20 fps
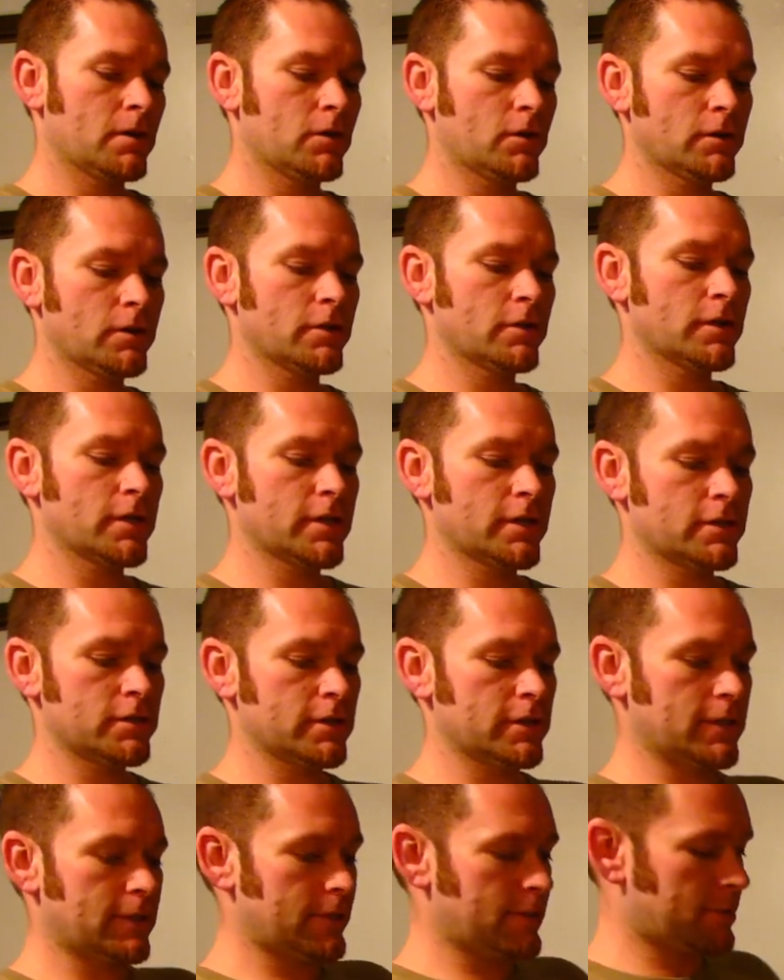or another
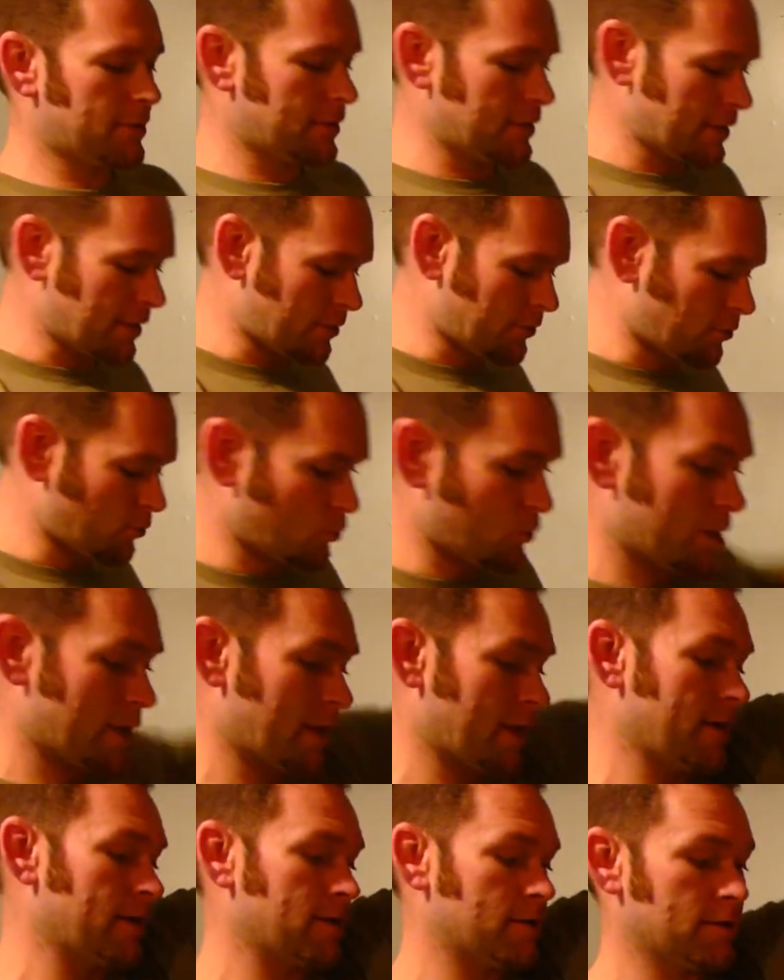hitch. Get out the way.